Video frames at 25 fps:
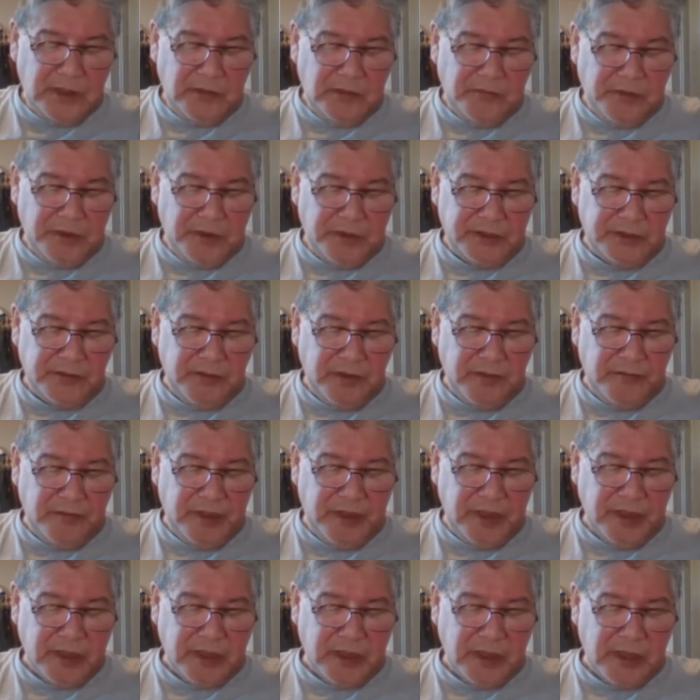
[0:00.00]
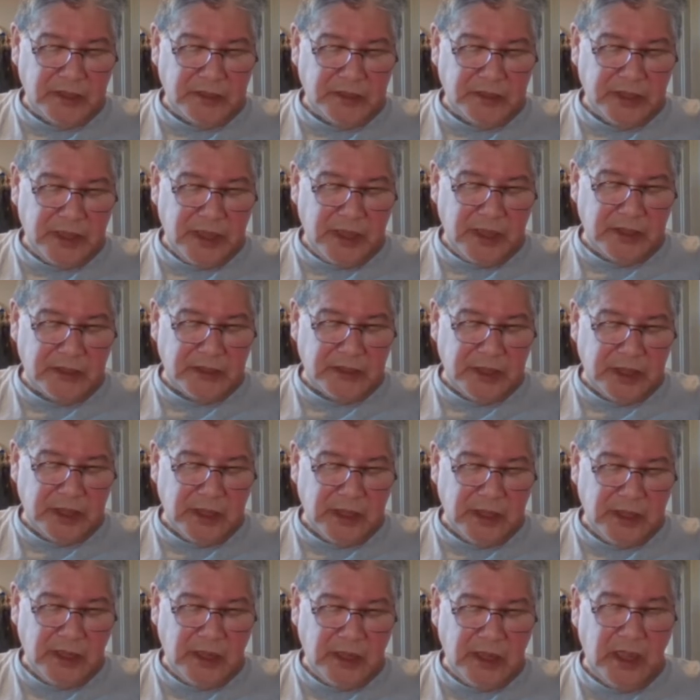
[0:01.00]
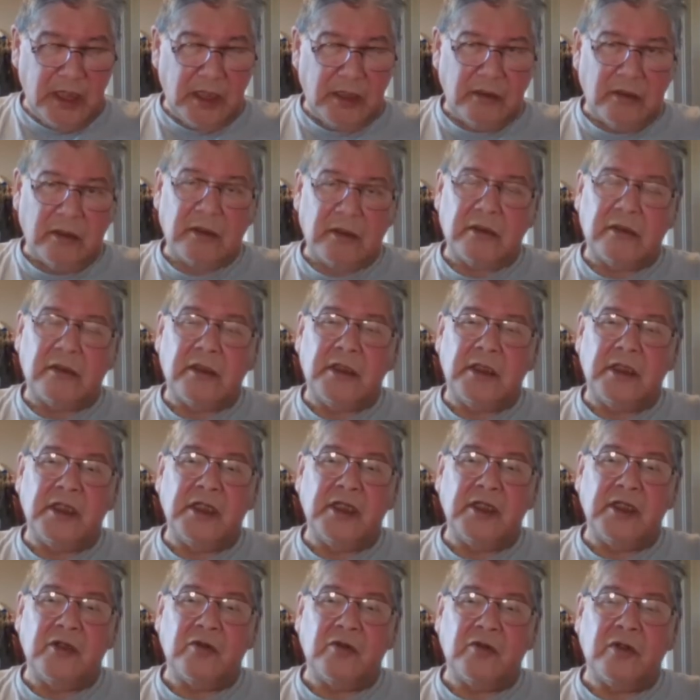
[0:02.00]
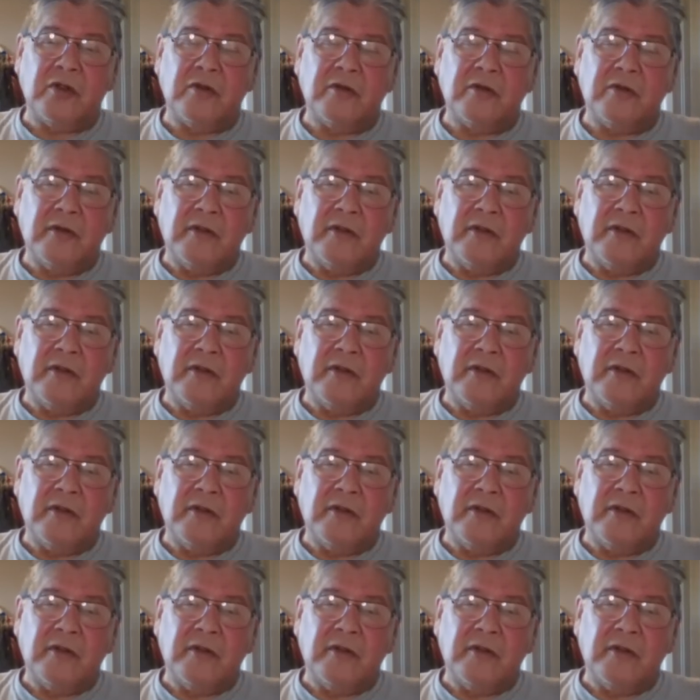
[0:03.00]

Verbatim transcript: The first thing we can understand is uh, Inenyo, Niho,